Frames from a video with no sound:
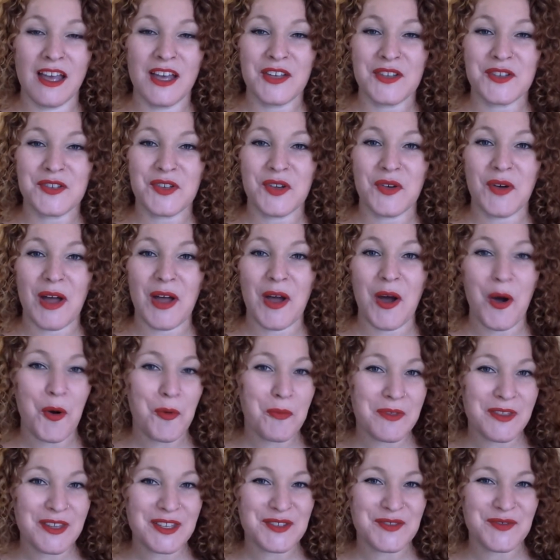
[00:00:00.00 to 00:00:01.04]
So I
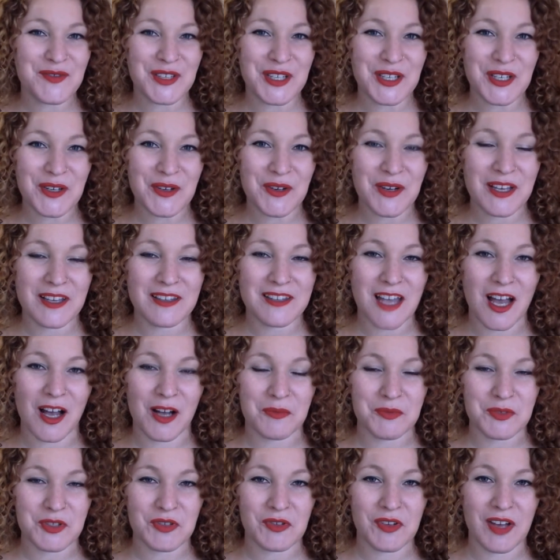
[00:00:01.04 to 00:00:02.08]
hope this video has
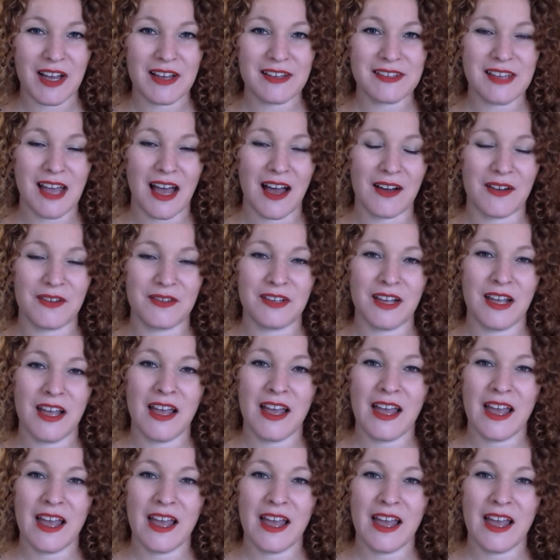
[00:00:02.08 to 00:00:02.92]
helped you guys out,